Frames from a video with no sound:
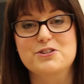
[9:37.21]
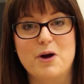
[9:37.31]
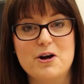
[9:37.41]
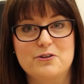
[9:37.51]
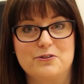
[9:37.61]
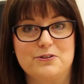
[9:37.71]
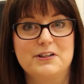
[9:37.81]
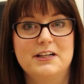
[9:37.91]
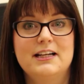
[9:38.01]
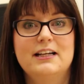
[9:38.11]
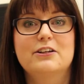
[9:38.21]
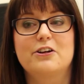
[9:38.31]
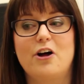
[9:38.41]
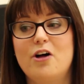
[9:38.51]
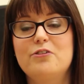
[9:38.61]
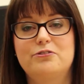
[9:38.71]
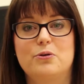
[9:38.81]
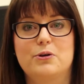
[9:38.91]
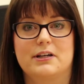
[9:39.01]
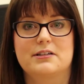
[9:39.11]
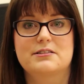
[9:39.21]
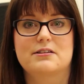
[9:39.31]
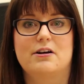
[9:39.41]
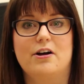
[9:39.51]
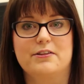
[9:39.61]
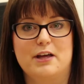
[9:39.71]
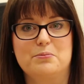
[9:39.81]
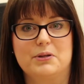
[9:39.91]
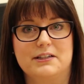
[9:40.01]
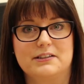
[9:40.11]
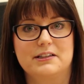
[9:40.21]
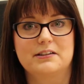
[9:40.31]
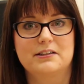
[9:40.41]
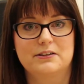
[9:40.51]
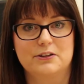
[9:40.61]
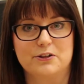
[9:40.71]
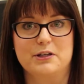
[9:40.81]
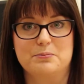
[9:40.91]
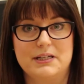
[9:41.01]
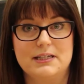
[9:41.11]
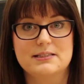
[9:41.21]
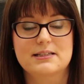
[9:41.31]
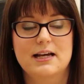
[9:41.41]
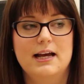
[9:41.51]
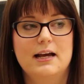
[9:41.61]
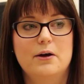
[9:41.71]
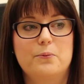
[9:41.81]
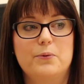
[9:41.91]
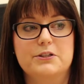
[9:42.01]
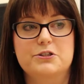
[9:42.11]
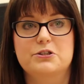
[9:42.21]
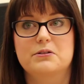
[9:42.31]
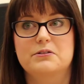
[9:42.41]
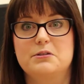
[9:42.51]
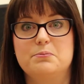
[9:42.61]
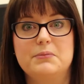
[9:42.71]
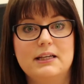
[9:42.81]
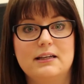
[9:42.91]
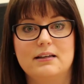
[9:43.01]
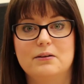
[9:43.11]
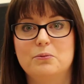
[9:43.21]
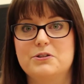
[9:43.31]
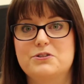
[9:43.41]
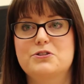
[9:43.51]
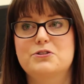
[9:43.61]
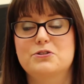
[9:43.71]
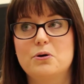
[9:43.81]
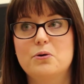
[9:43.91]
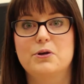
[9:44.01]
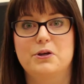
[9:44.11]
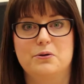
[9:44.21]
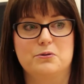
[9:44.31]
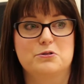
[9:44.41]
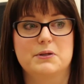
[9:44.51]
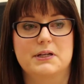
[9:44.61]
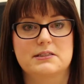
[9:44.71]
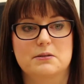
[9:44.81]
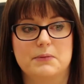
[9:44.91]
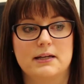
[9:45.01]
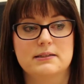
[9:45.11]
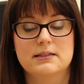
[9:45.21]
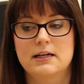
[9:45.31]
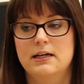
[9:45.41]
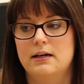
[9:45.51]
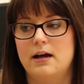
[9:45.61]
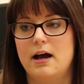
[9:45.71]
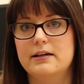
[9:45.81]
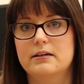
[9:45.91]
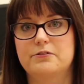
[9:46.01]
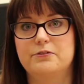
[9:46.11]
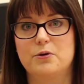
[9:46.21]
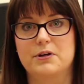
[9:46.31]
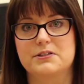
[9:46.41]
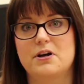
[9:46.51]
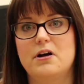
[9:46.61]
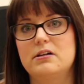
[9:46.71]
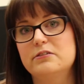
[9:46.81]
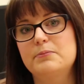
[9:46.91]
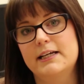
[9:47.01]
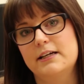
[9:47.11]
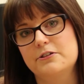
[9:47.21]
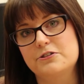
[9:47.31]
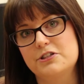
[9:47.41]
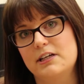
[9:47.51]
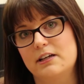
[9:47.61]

SMART goal could all focus on that blended learning piece, which to me was so huge because it meant I could focus all of my energy